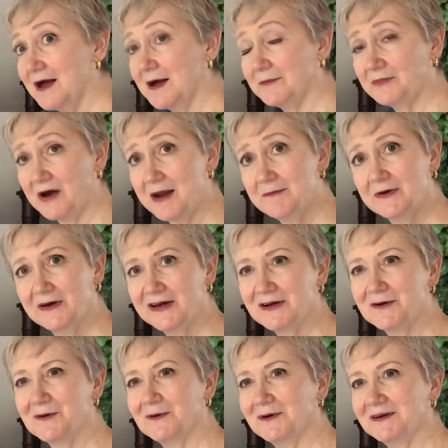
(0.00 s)
primary
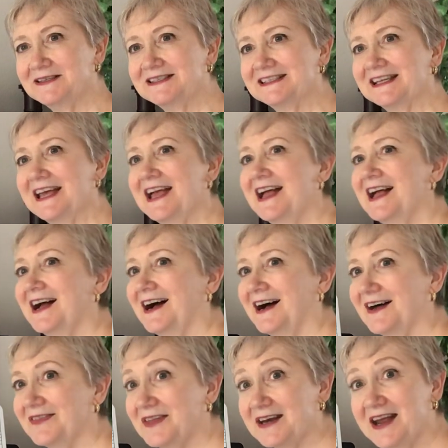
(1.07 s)
chords
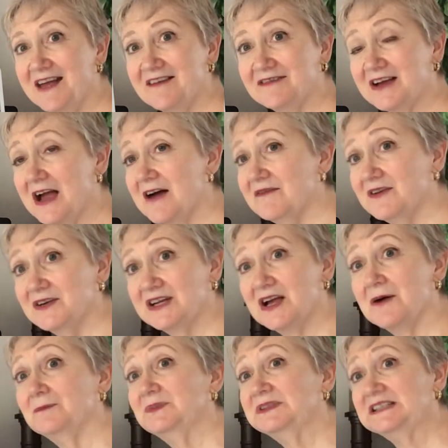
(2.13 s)
that I've covered
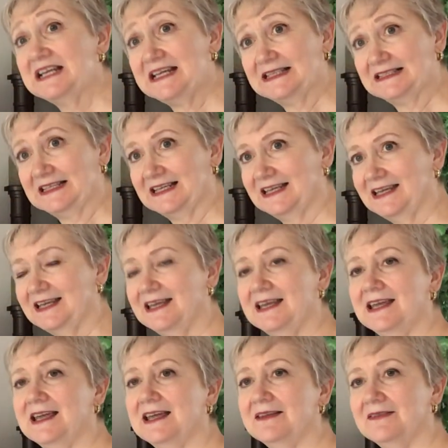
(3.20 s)

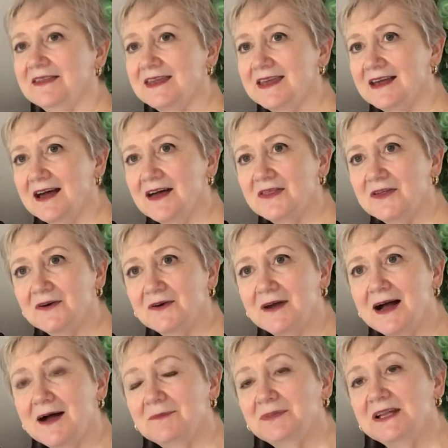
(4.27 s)
completely in the other
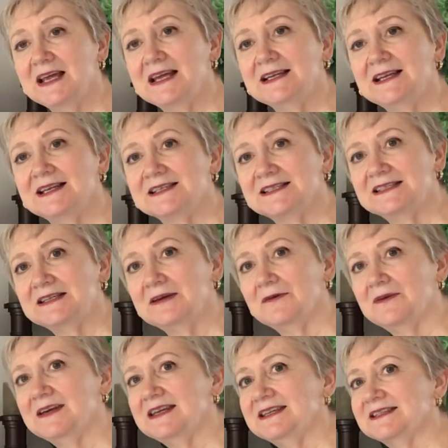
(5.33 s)
playlist
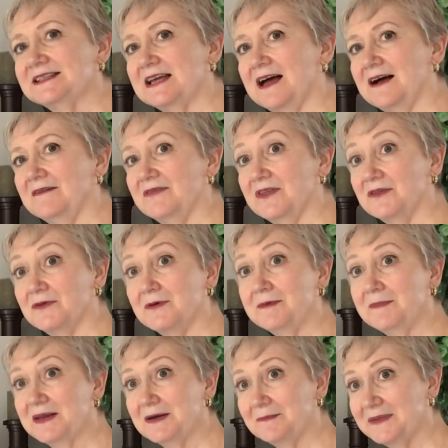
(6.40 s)
series of the
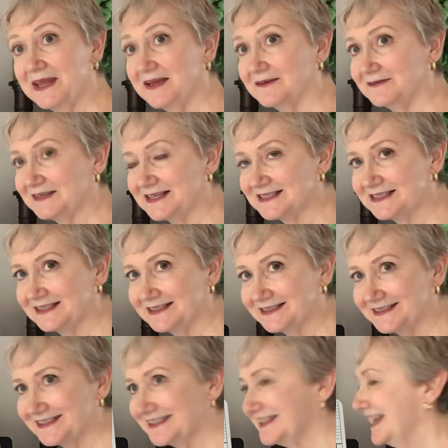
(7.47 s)
3-minute piano
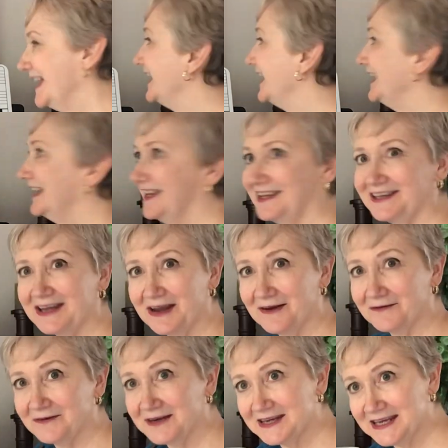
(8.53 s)
lessons. In
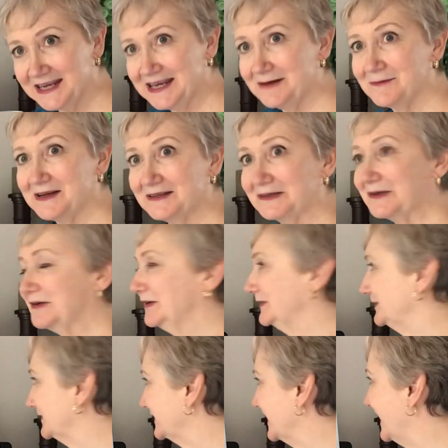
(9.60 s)
every key we
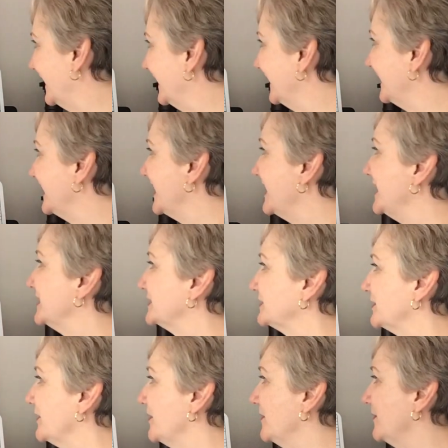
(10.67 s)
learned, okay?
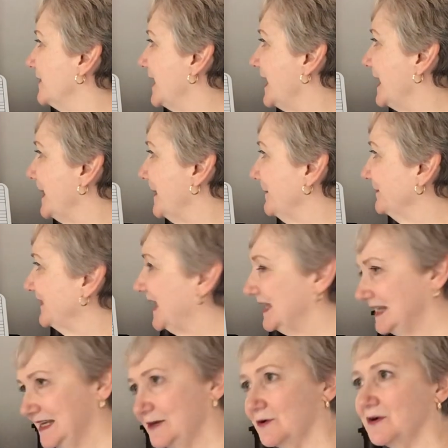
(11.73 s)
So, and
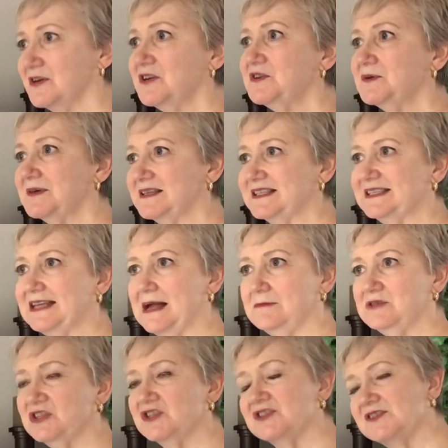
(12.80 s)
in order to
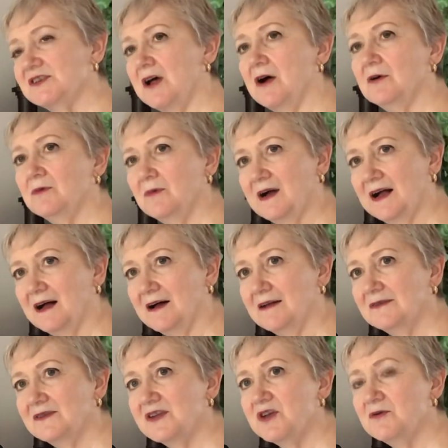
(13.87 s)
establish a song
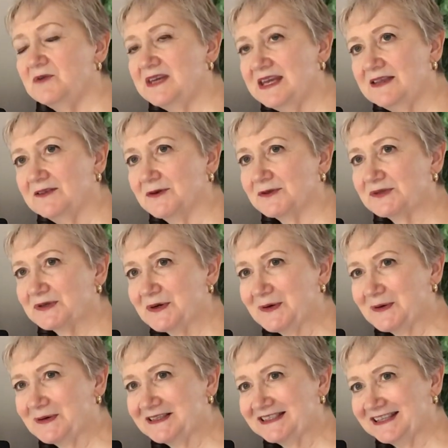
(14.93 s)
well, you need those
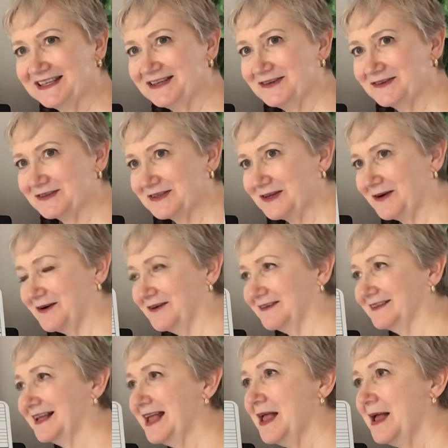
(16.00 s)
chords in your
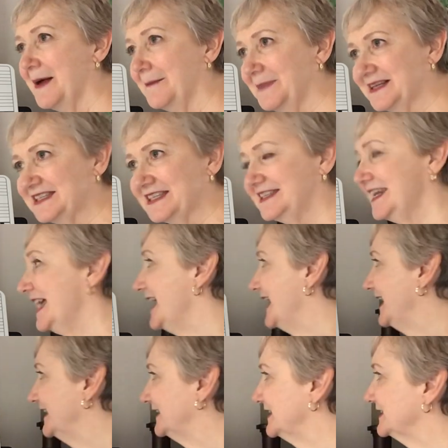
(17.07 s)
song. But
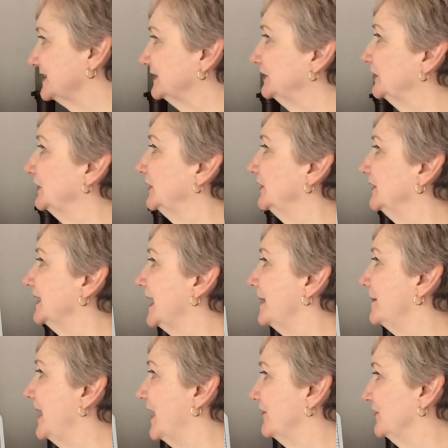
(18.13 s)
today, let's learn
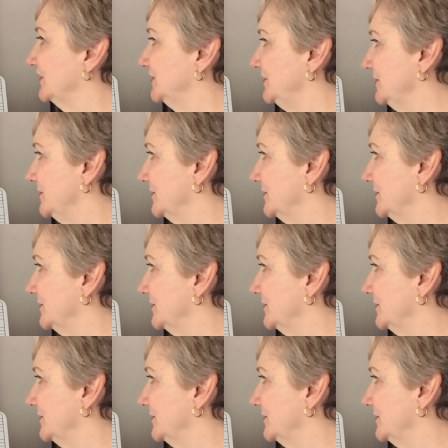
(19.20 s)
about the 2